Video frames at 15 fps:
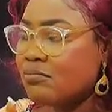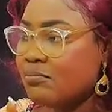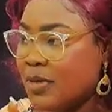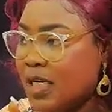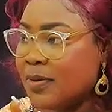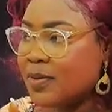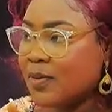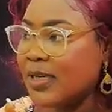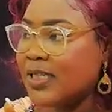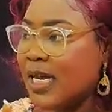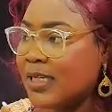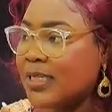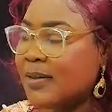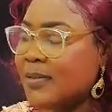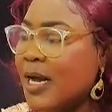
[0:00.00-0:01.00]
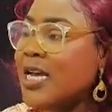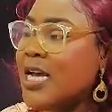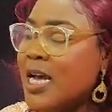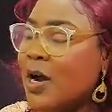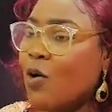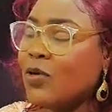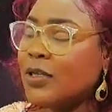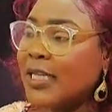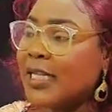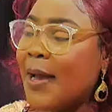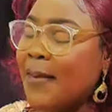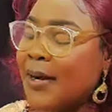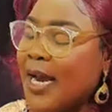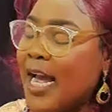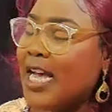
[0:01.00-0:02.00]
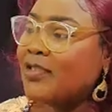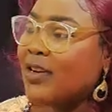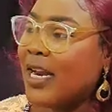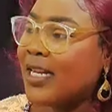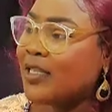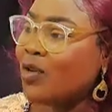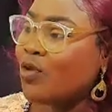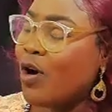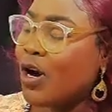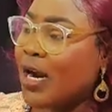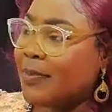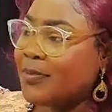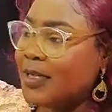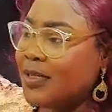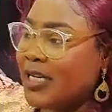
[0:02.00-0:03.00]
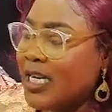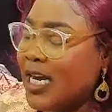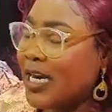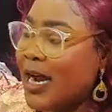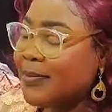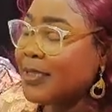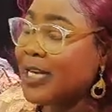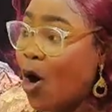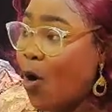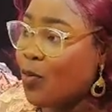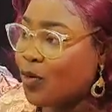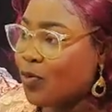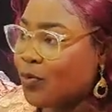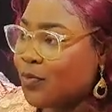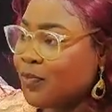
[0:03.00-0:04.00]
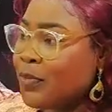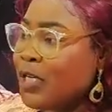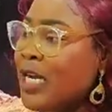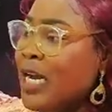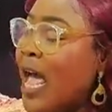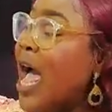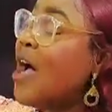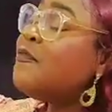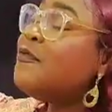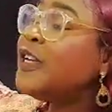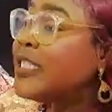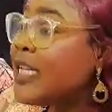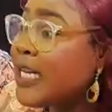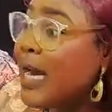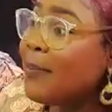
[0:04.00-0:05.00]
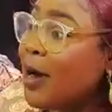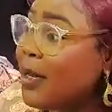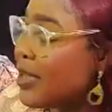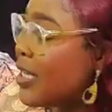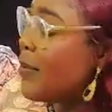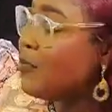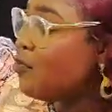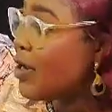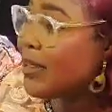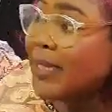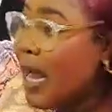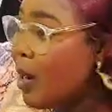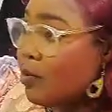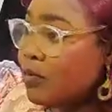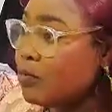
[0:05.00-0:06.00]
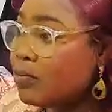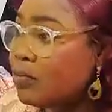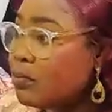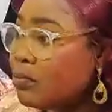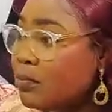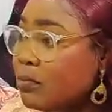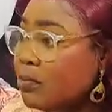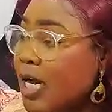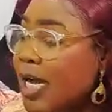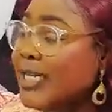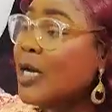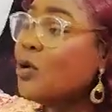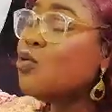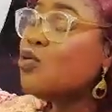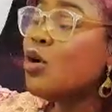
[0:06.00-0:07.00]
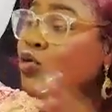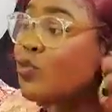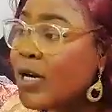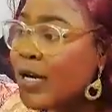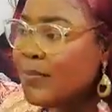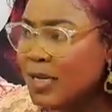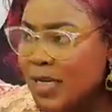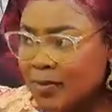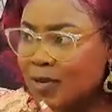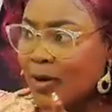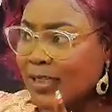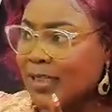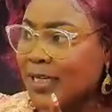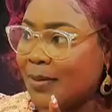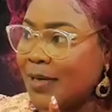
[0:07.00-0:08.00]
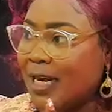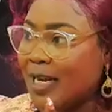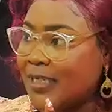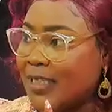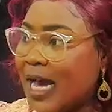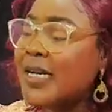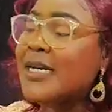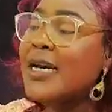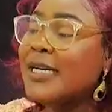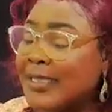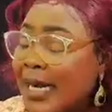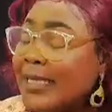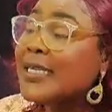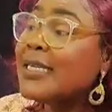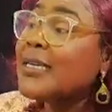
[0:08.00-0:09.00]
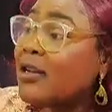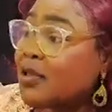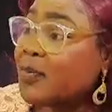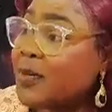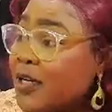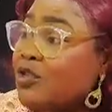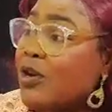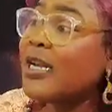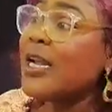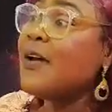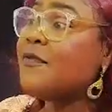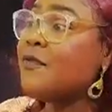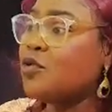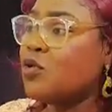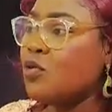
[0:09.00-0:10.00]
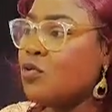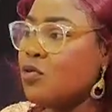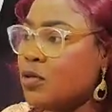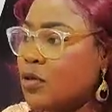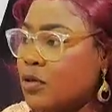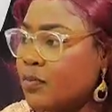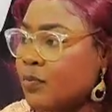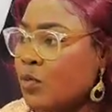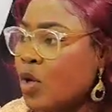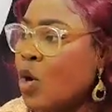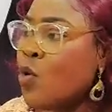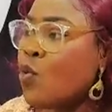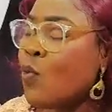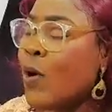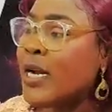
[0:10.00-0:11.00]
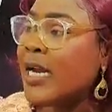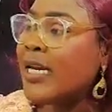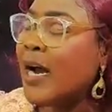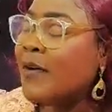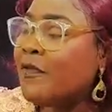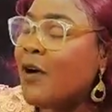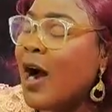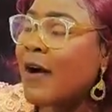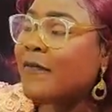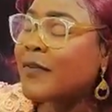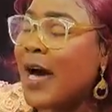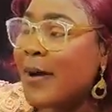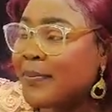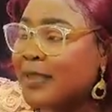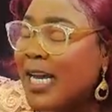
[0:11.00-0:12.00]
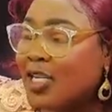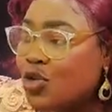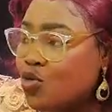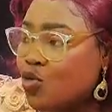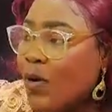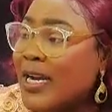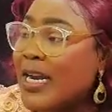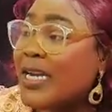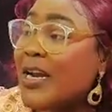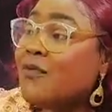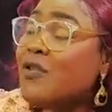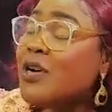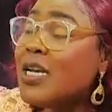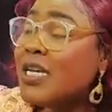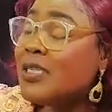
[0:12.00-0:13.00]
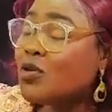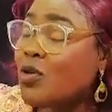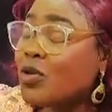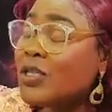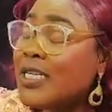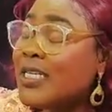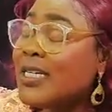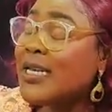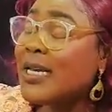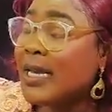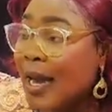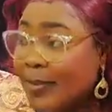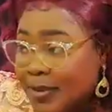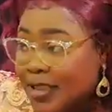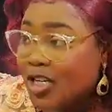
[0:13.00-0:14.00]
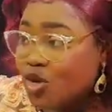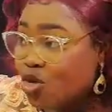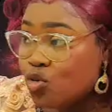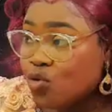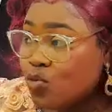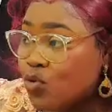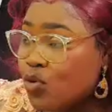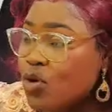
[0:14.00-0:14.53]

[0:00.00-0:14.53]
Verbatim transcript: meaning so what you are saying who the time na Israelite ne call capture ya capture omo no everything about them went down and they could not do anything. That is how spiritual life also goes. When the devil have captured you, when the devil is succeeding in capturing you,